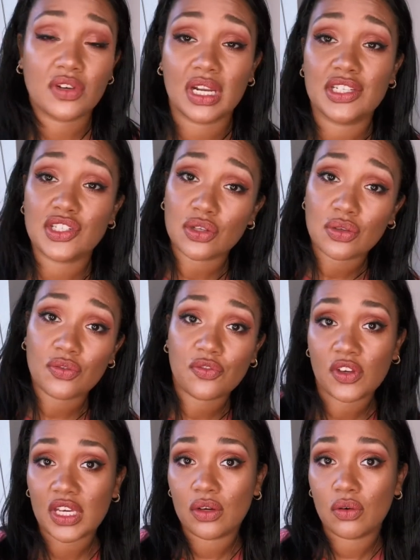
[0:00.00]
I do
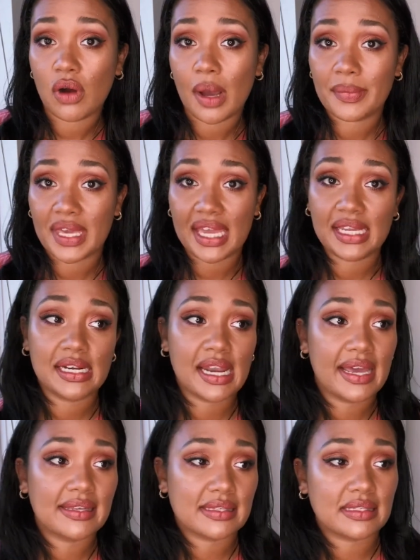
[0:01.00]
feel I'm getting
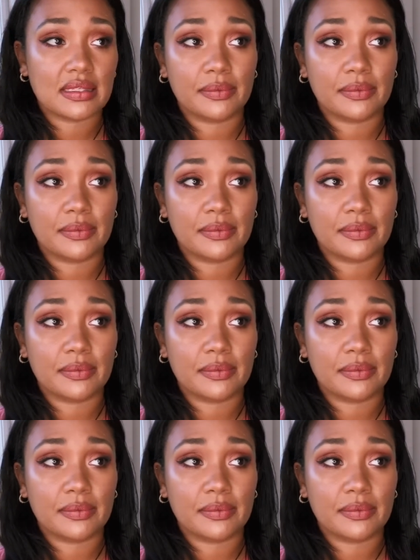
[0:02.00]
less